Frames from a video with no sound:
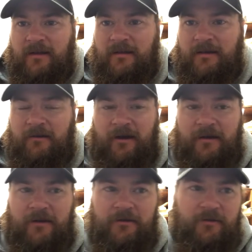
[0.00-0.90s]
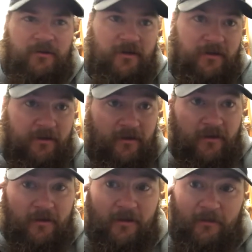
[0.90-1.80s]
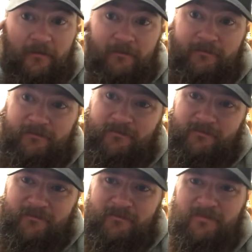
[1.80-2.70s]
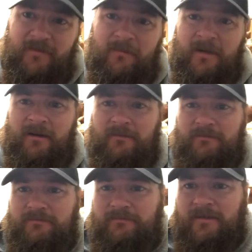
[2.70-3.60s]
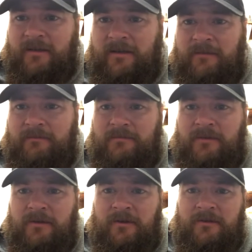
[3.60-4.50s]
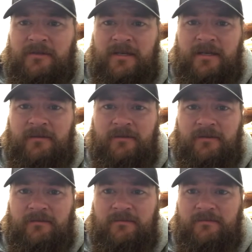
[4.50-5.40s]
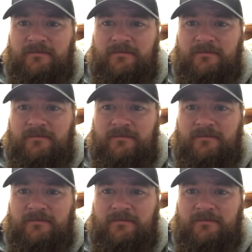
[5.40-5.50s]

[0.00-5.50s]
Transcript: later on I'll do a clip about, you know, New Year's Eve and